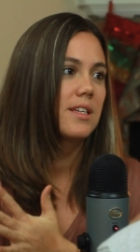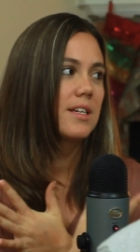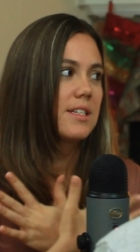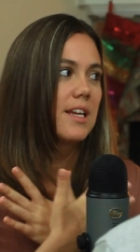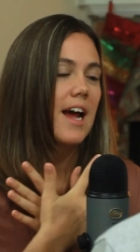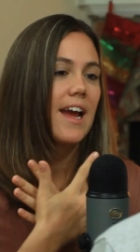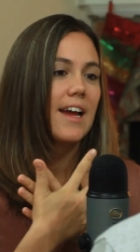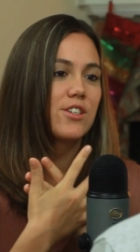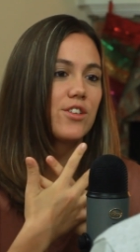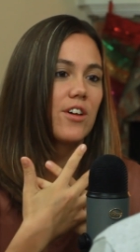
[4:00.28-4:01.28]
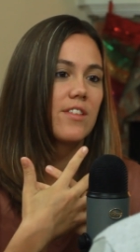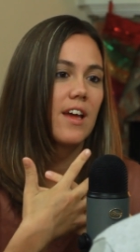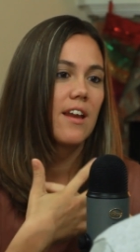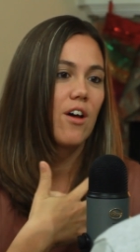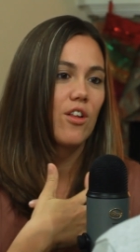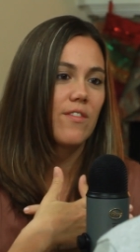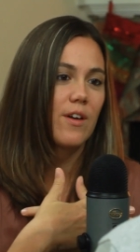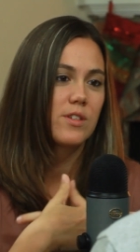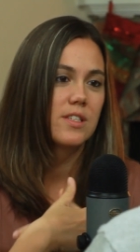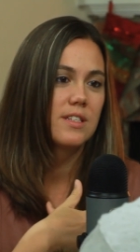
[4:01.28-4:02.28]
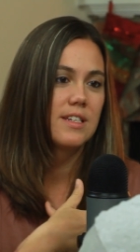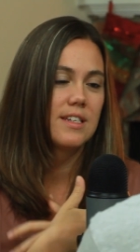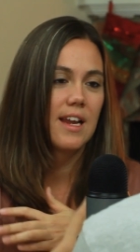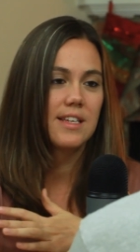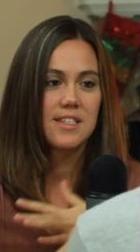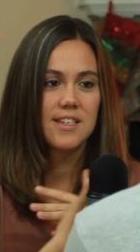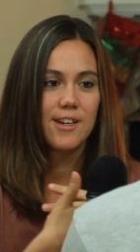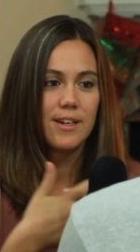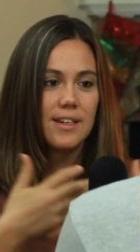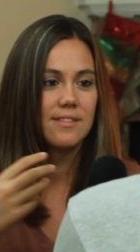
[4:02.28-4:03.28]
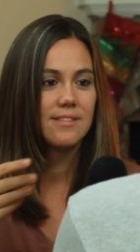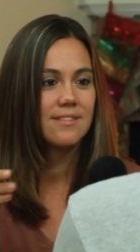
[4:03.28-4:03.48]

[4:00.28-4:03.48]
that it did. I actually thought that all of that was necessary.